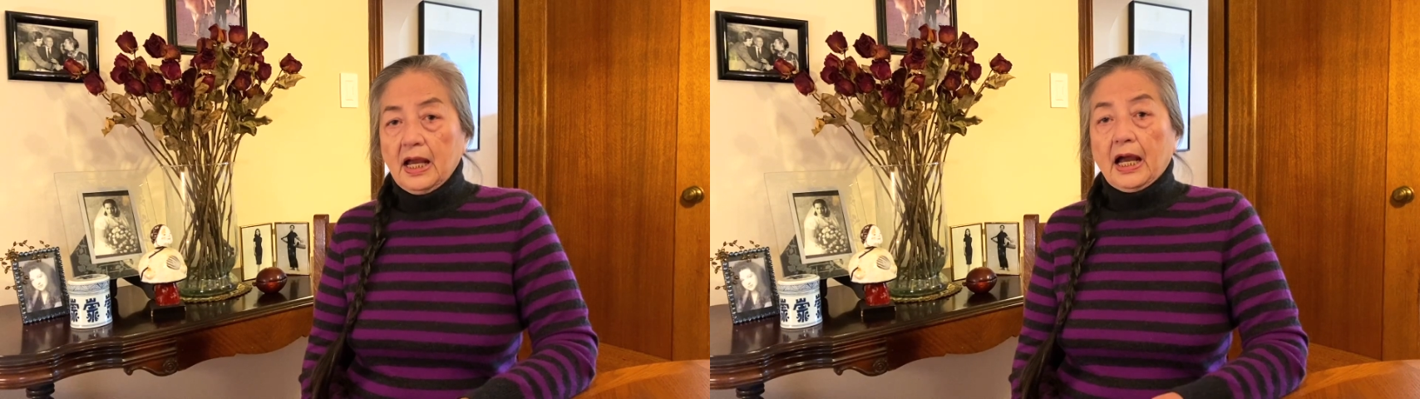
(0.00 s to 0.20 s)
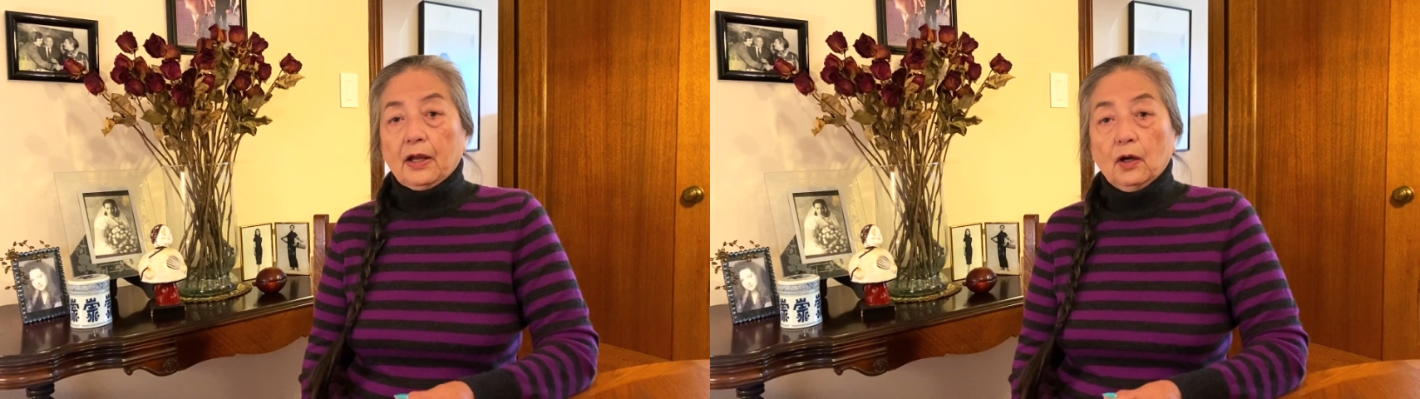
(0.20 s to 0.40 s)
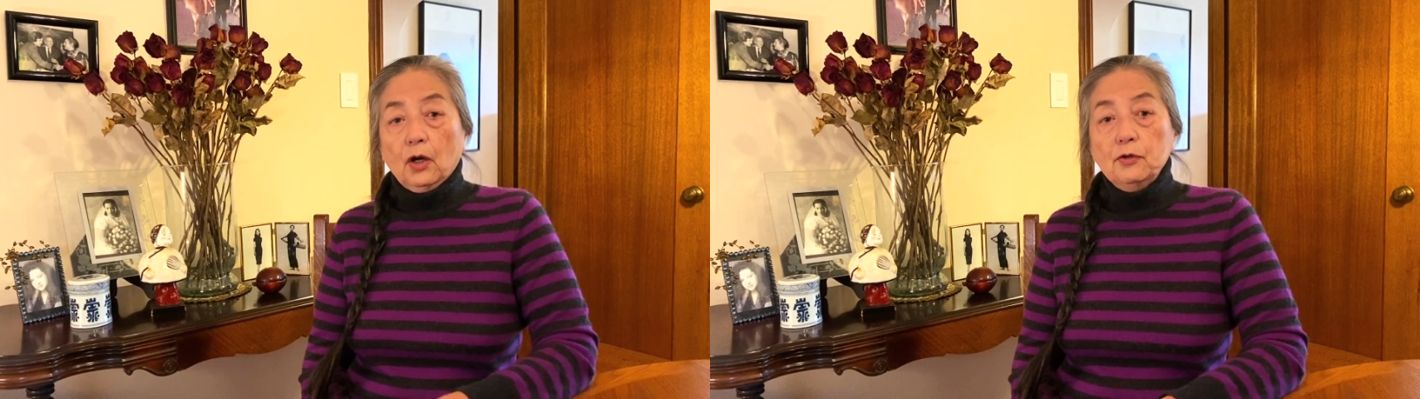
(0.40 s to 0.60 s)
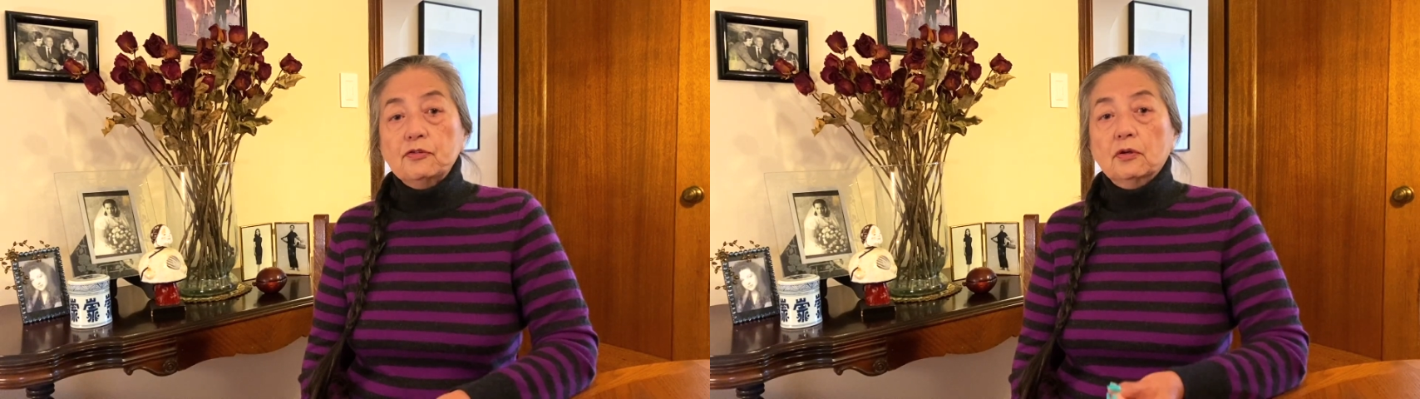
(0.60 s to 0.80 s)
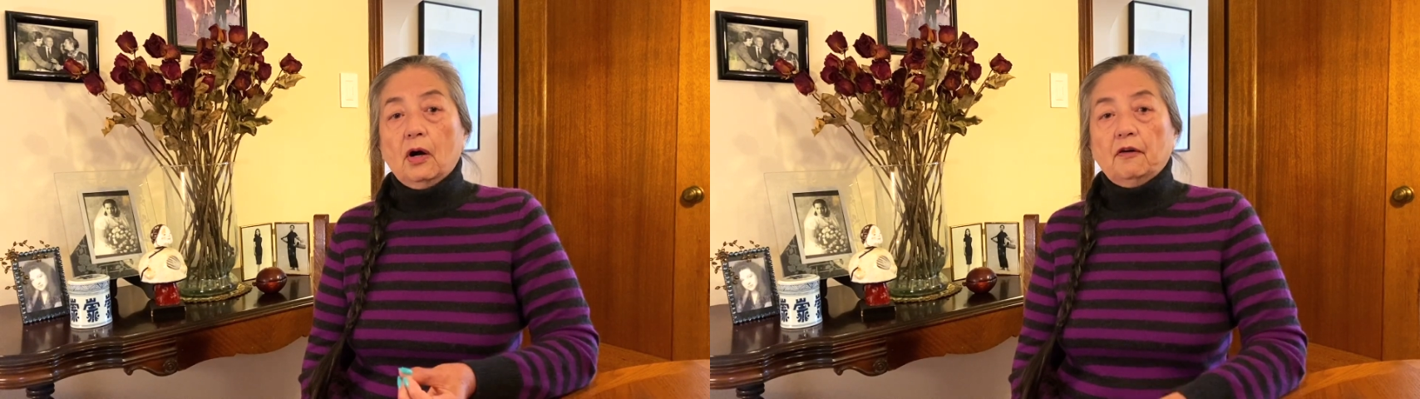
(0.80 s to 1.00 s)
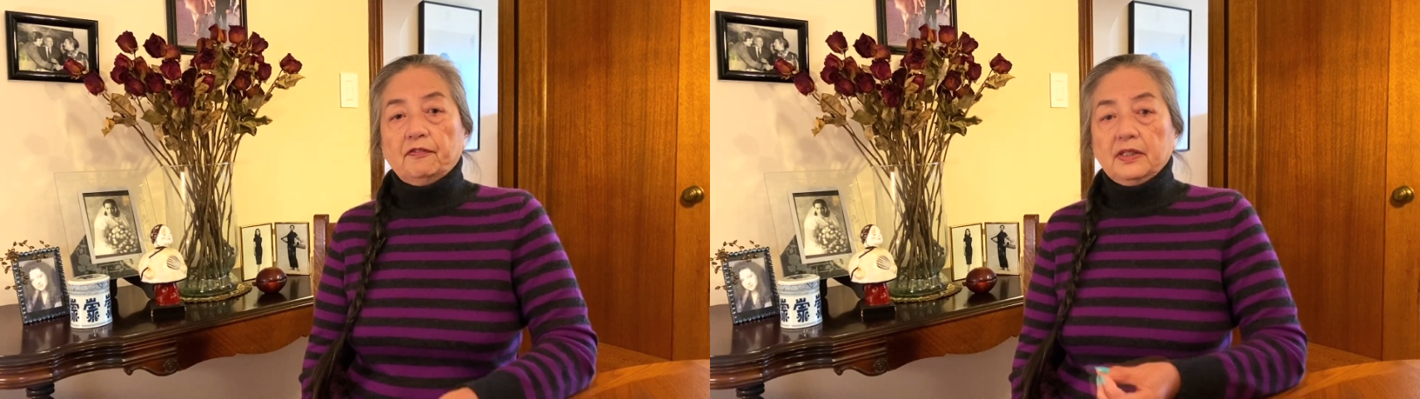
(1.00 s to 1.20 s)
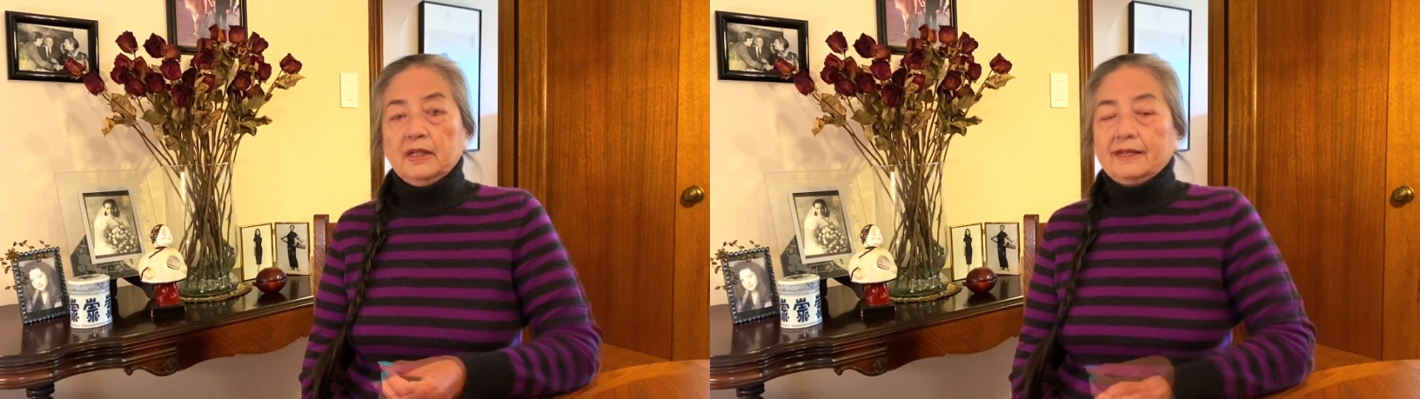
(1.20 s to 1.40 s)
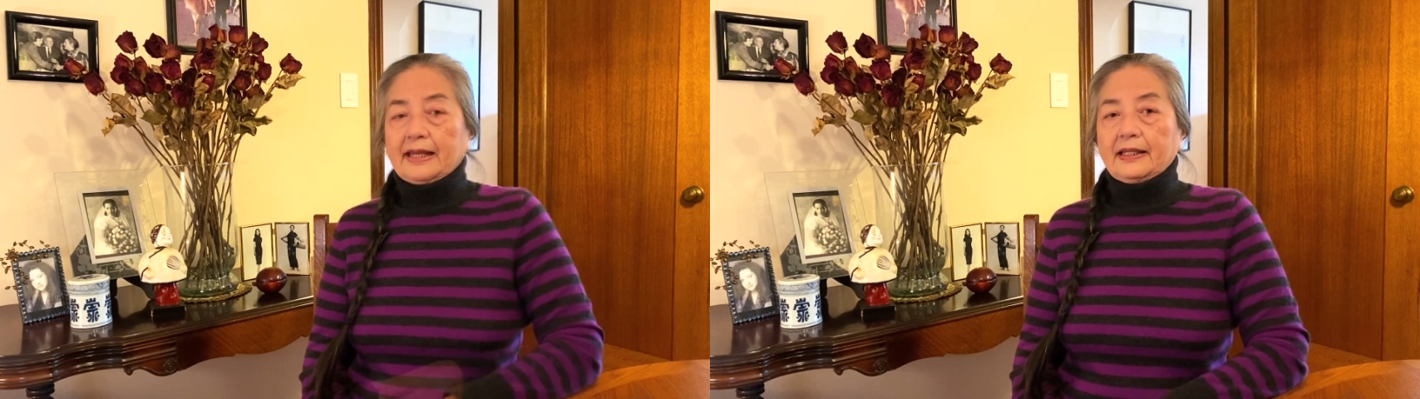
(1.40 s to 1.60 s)
are also often
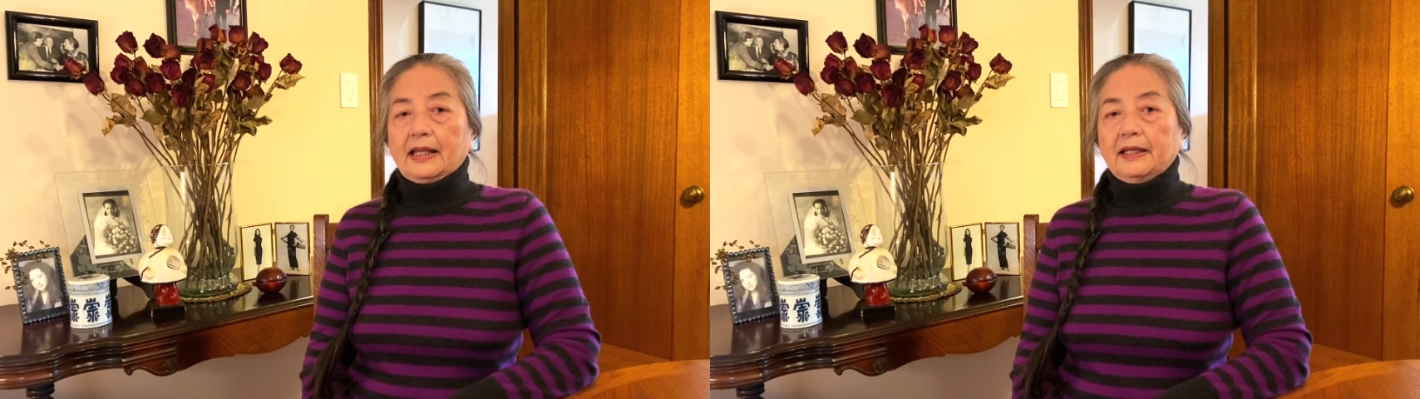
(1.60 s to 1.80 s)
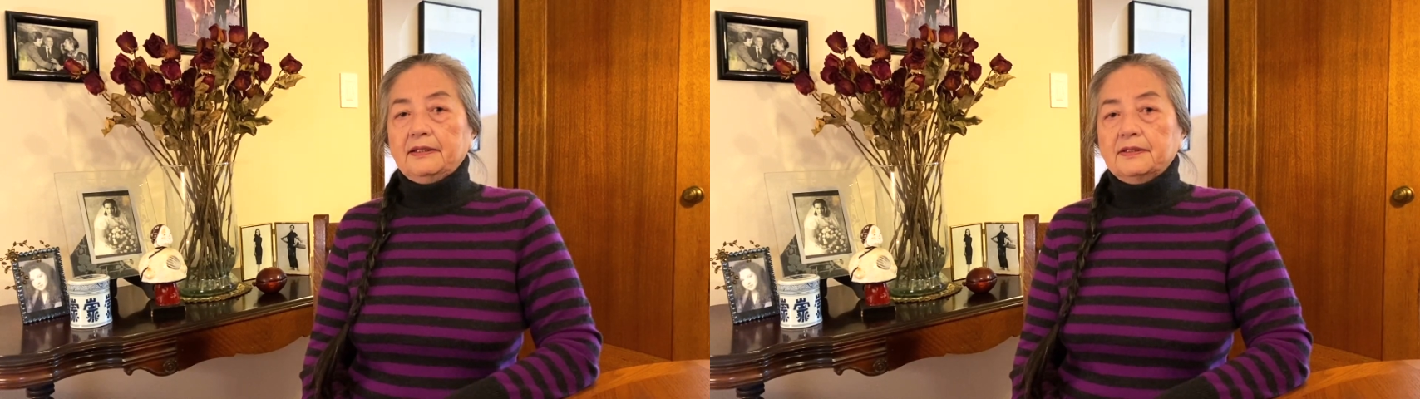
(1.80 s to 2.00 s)
sidelined.